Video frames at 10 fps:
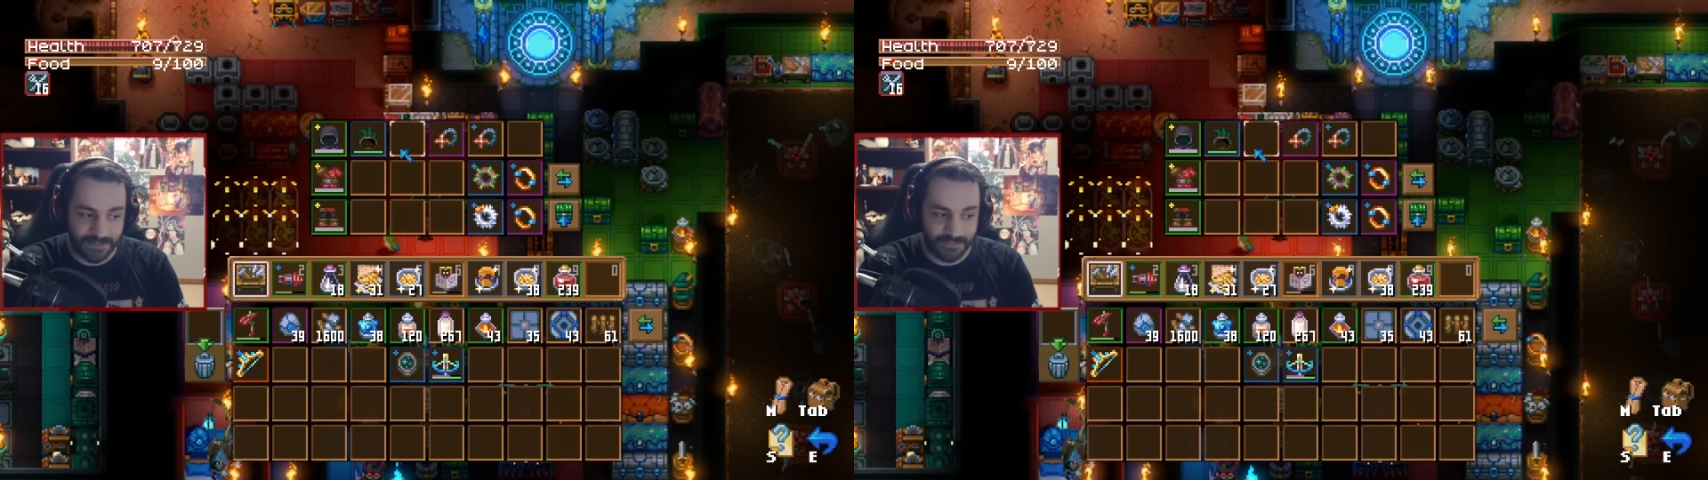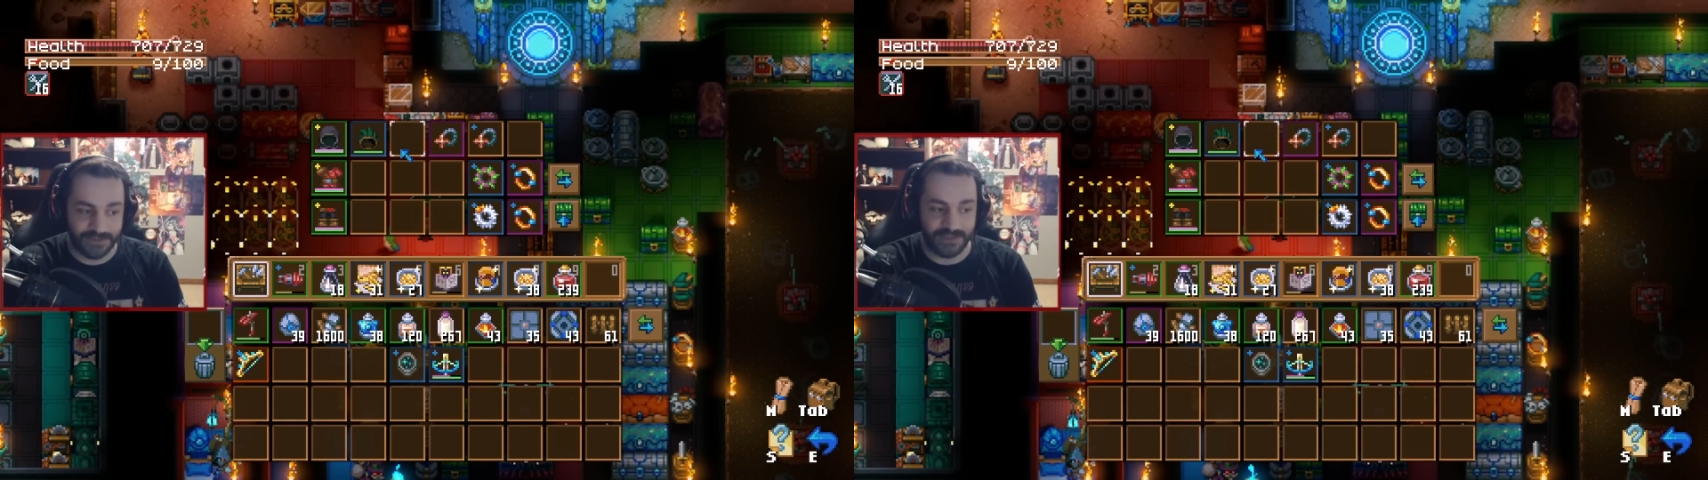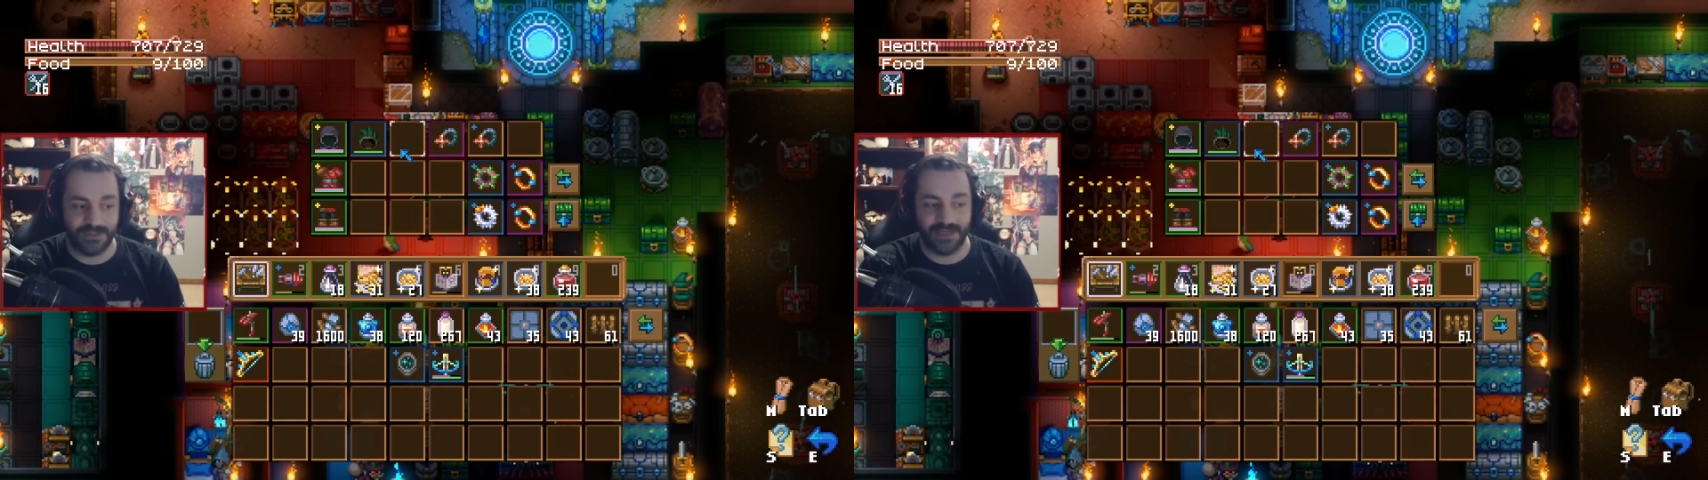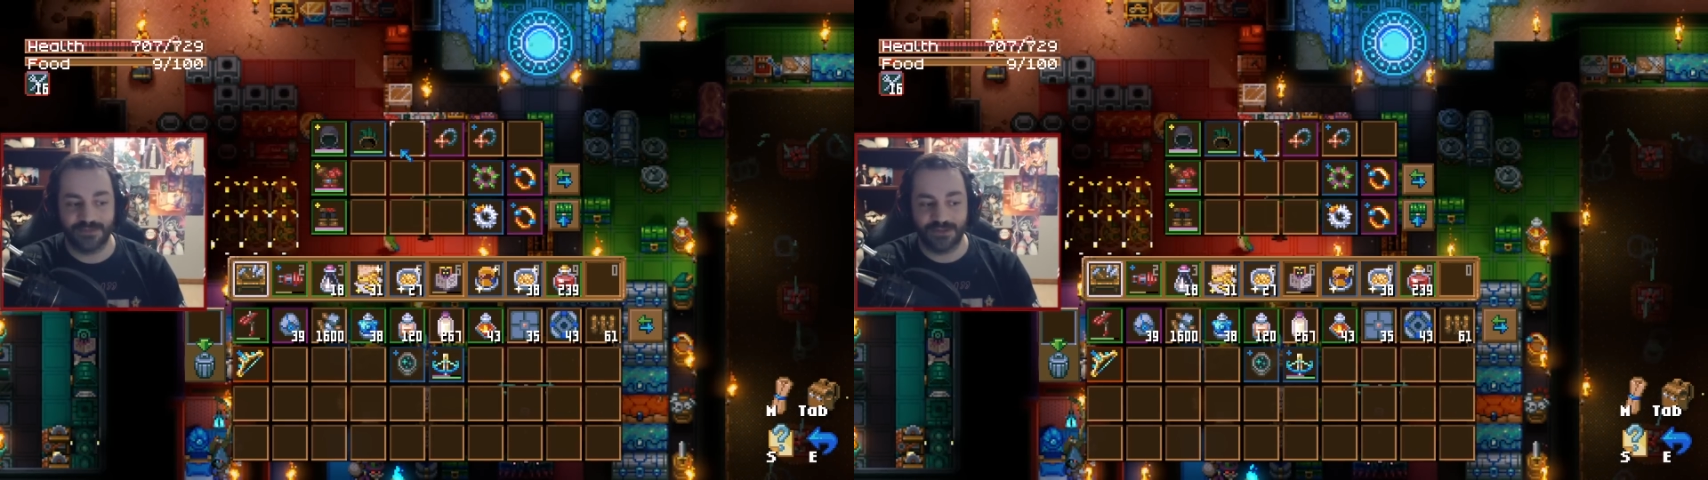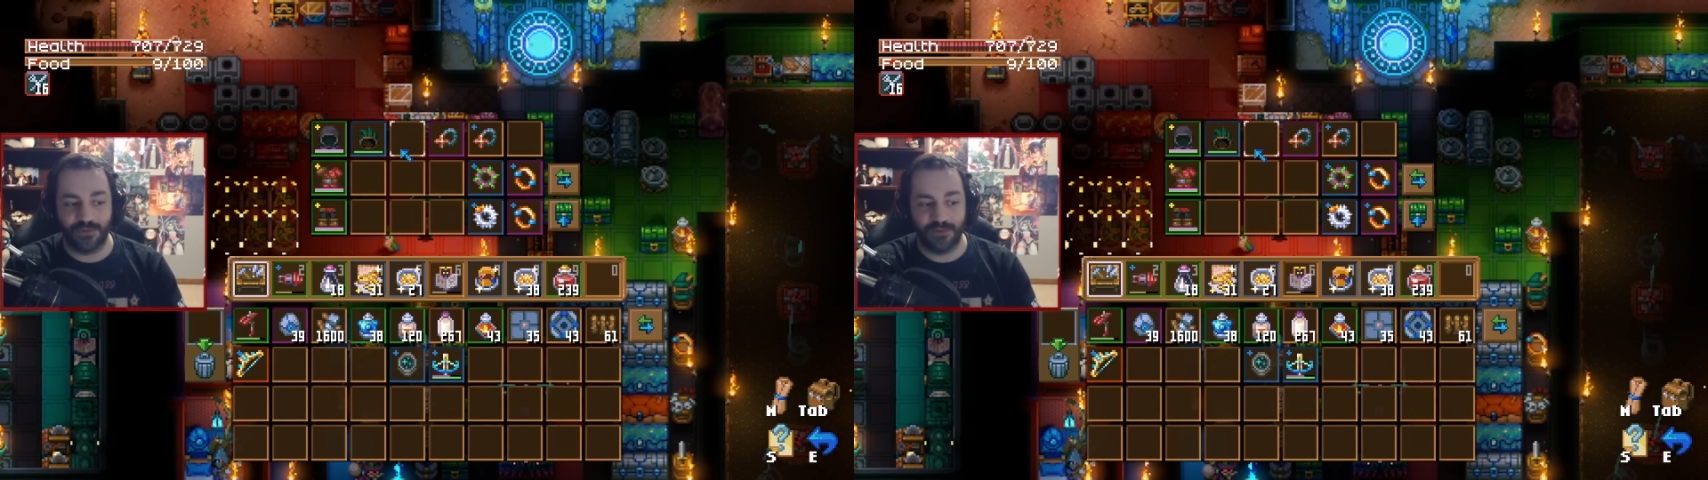will
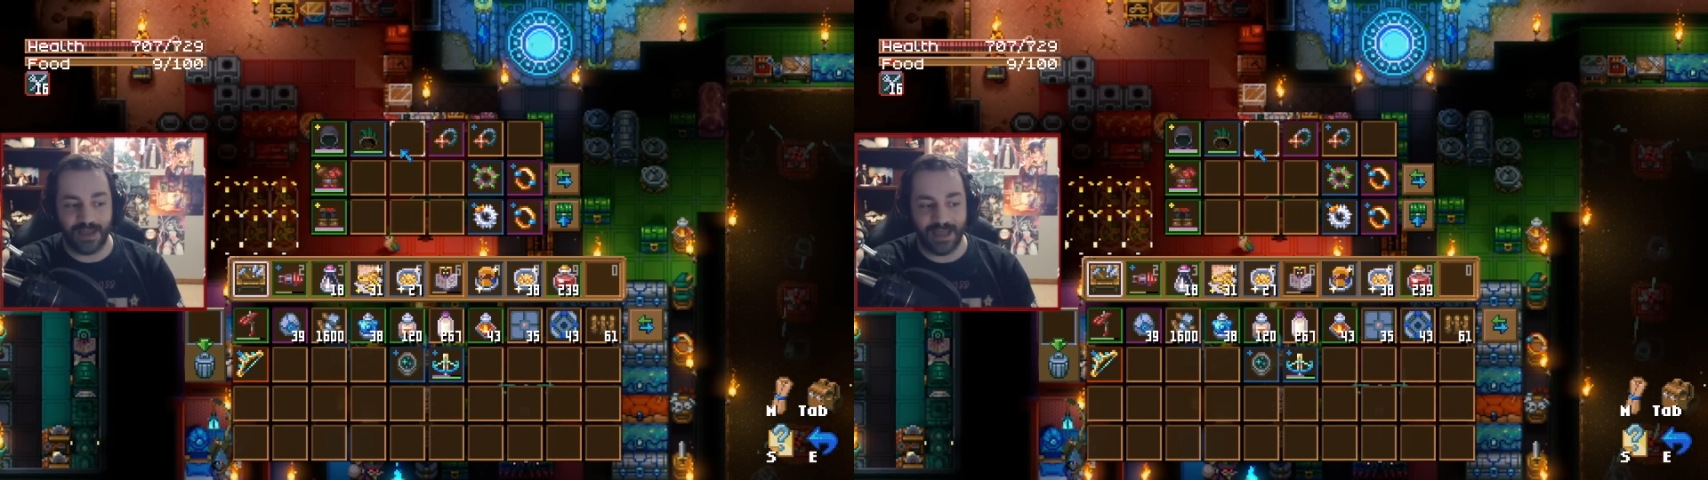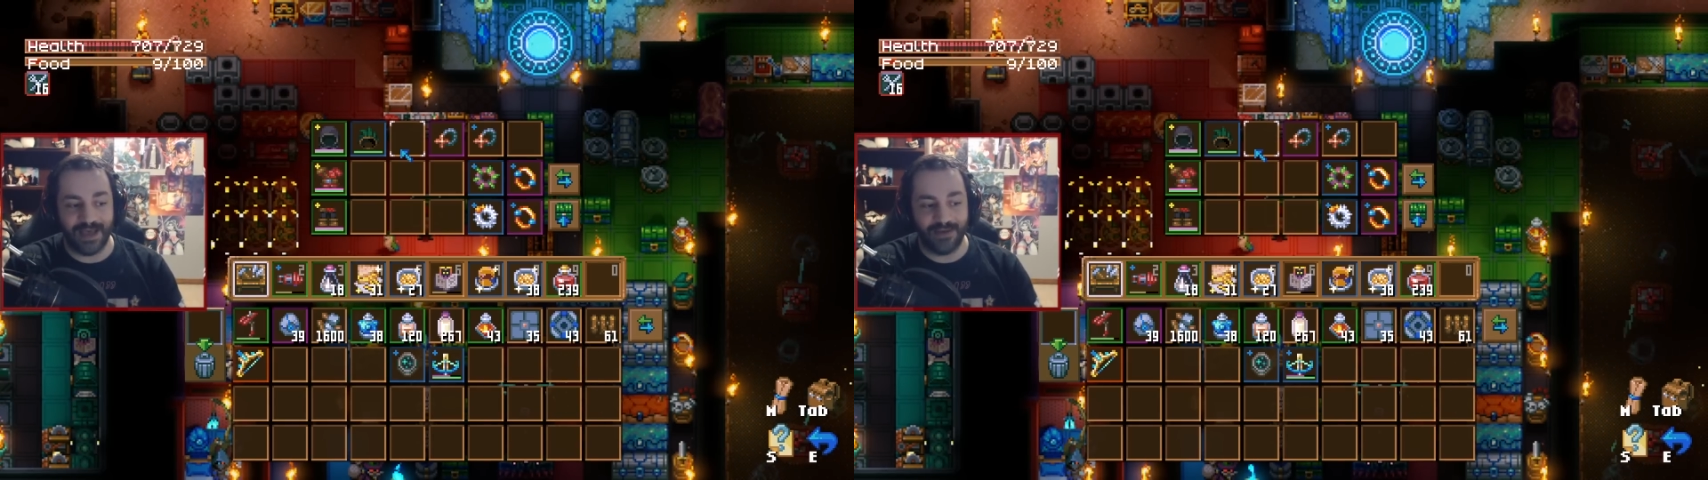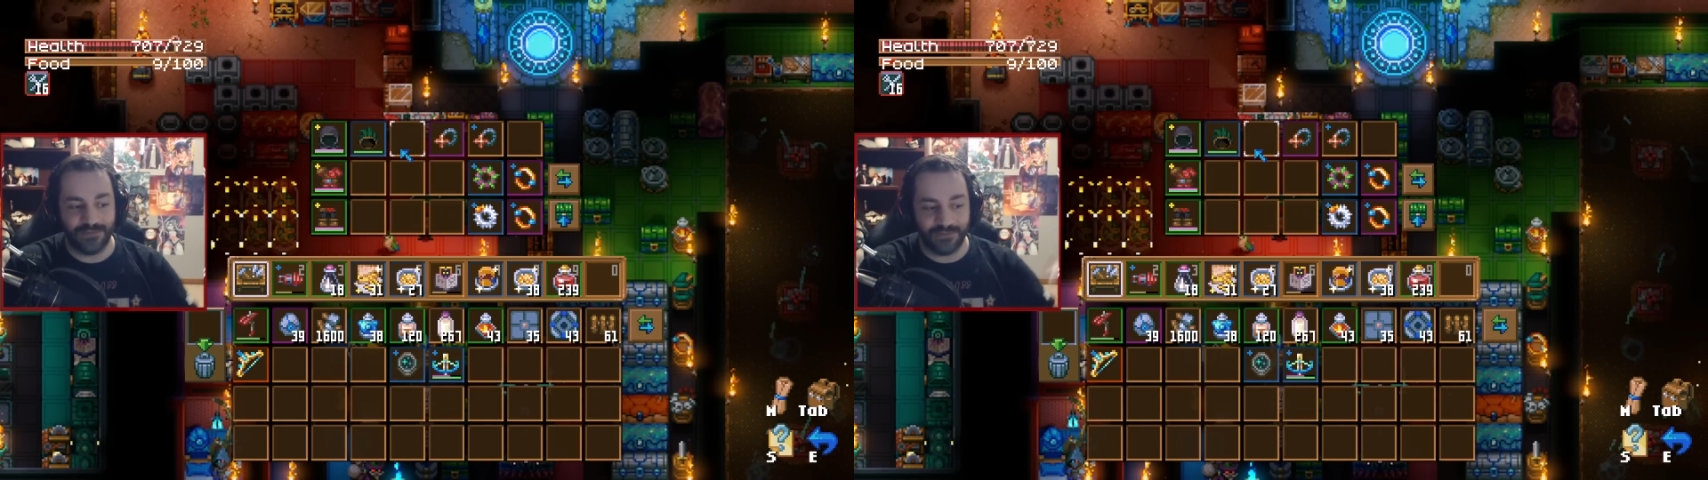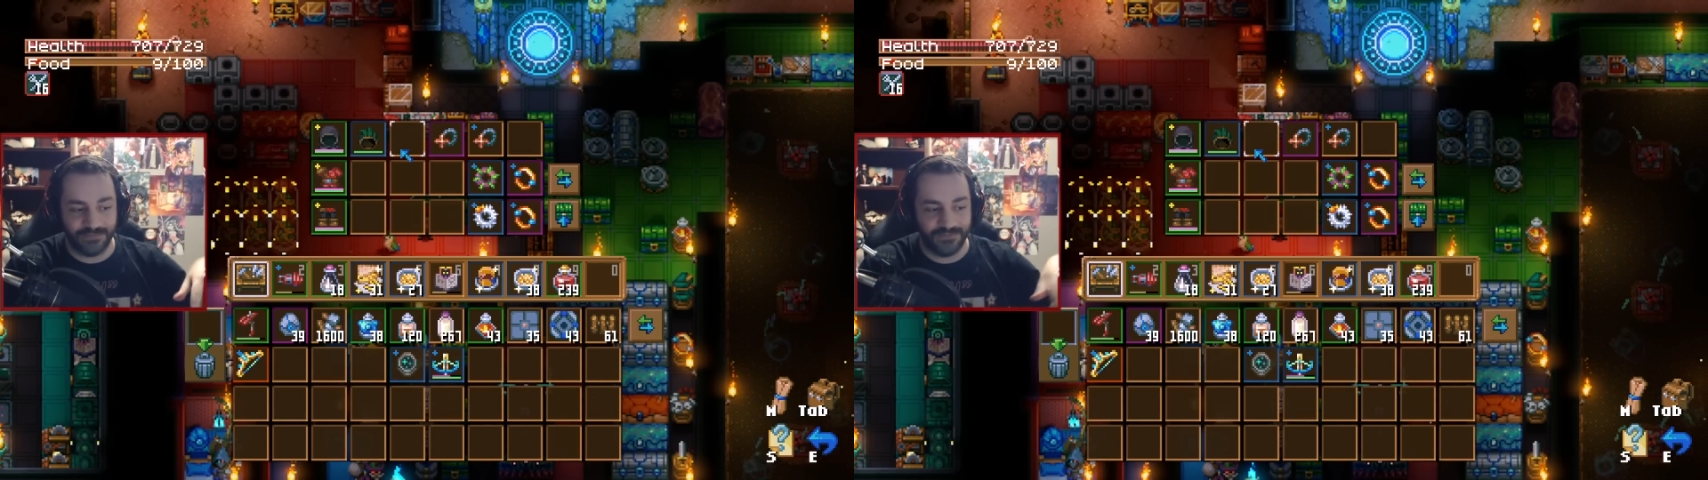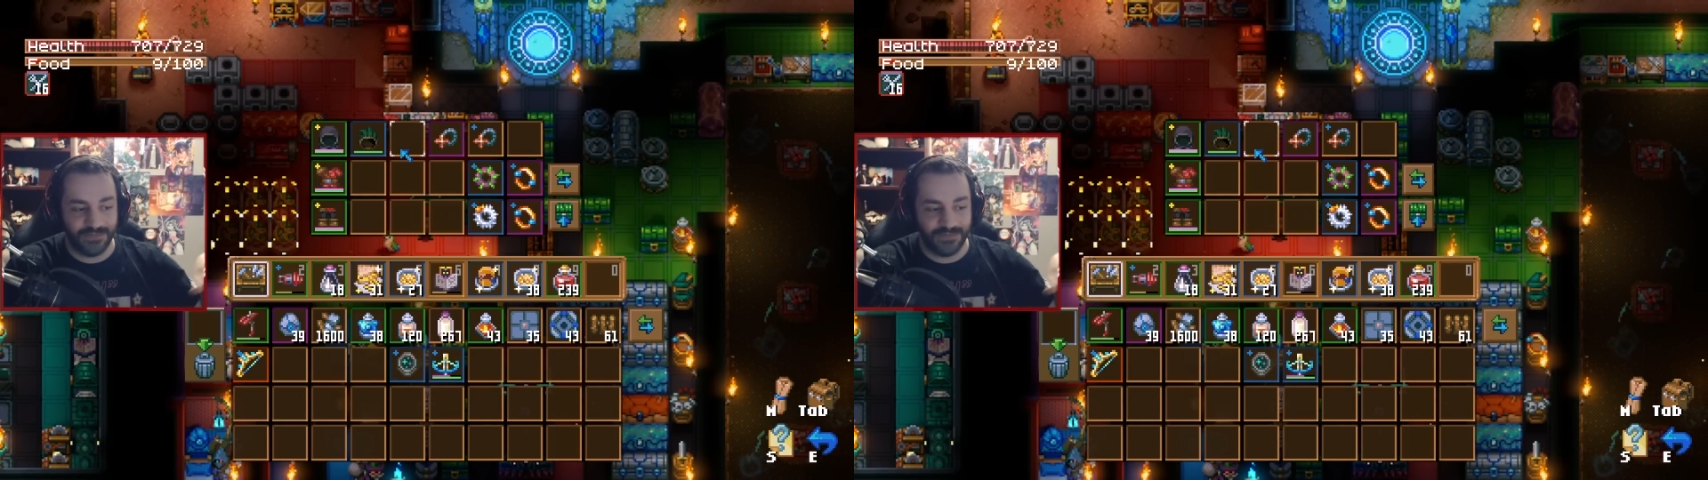sometimes go out of